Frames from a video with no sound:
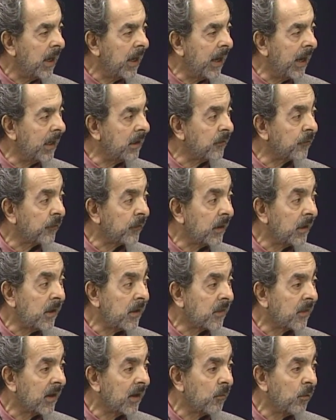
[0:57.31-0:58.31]
And if
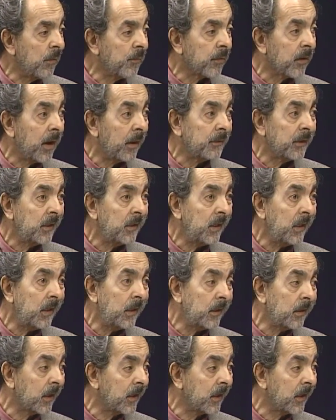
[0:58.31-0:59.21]
anything, we probably need,